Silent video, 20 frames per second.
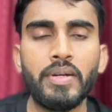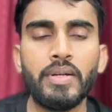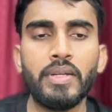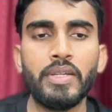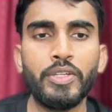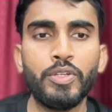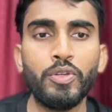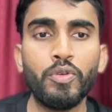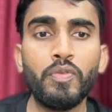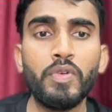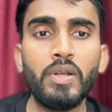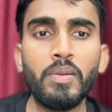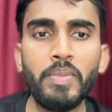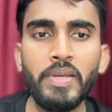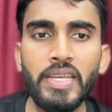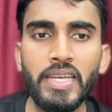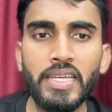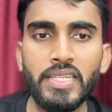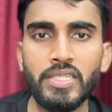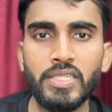you will be
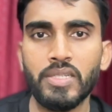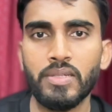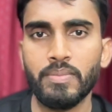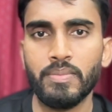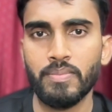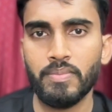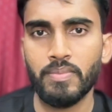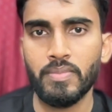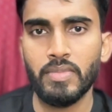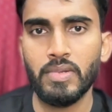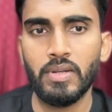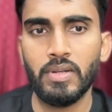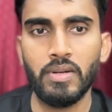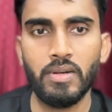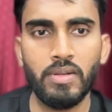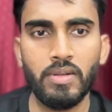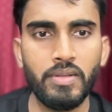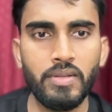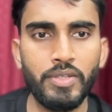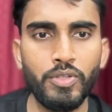yes,
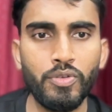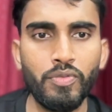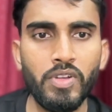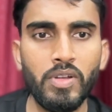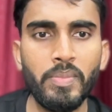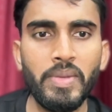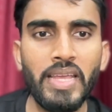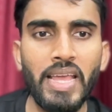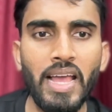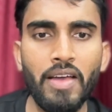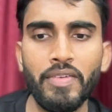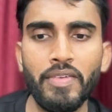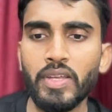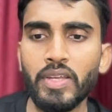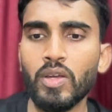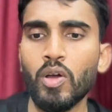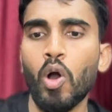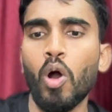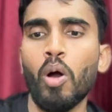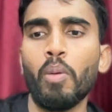you will be having
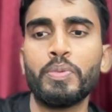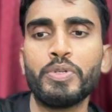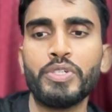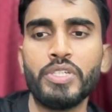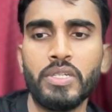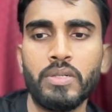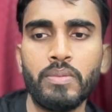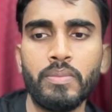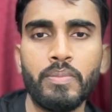option